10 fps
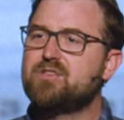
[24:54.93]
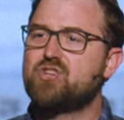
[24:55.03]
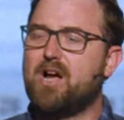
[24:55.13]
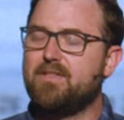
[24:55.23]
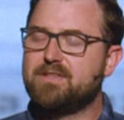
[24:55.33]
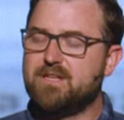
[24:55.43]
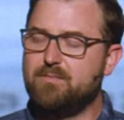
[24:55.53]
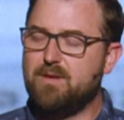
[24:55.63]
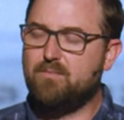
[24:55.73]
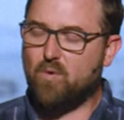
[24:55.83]
a child that's going to
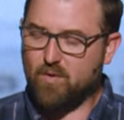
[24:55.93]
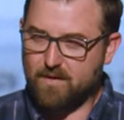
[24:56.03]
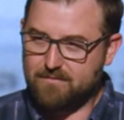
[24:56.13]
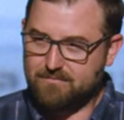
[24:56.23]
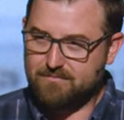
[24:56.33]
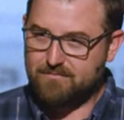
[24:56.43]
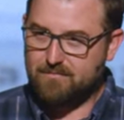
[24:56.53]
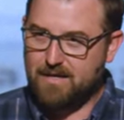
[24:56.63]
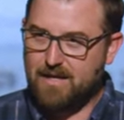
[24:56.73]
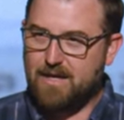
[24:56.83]
be born.
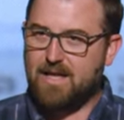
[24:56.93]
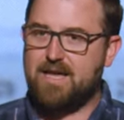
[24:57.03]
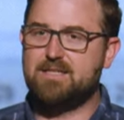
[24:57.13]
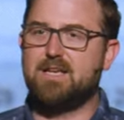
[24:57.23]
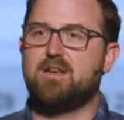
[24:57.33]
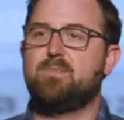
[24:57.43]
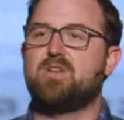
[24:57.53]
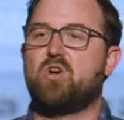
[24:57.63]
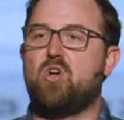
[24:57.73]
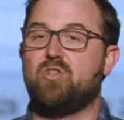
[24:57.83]
He's going to be
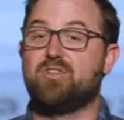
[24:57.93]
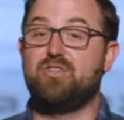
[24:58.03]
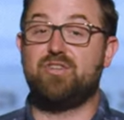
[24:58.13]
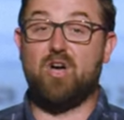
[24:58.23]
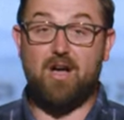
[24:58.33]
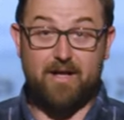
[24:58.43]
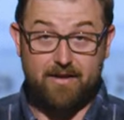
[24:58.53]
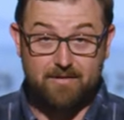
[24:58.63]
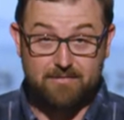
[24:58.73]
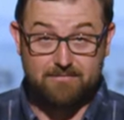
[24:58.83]
called
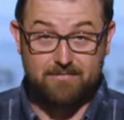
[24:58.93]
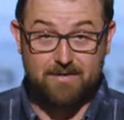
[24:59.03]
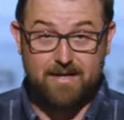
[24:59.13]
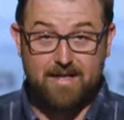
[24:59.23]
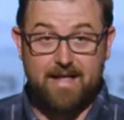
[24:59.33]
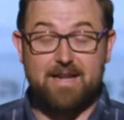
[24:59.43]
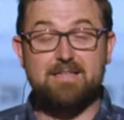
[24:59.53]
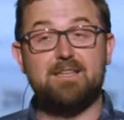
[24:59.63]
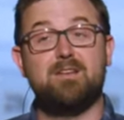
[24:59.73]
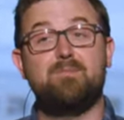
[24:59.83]
God, and
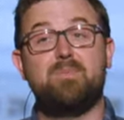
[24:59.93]
he's going to